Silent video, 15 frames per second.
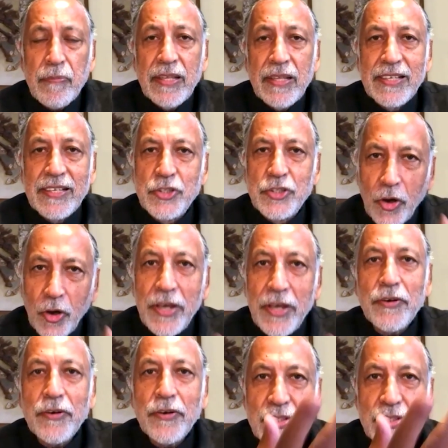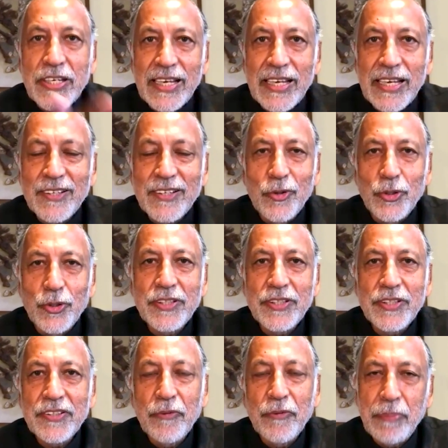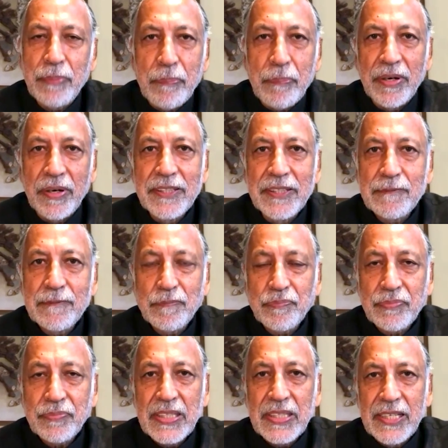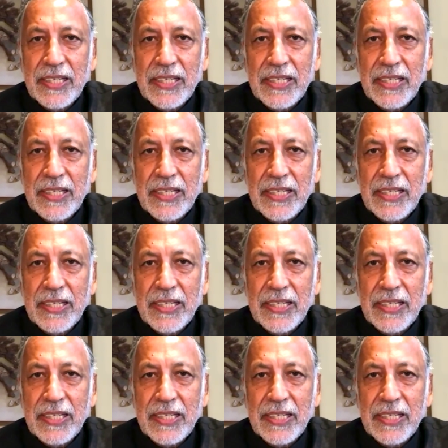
the joy of seeing growth of people mm-hmm.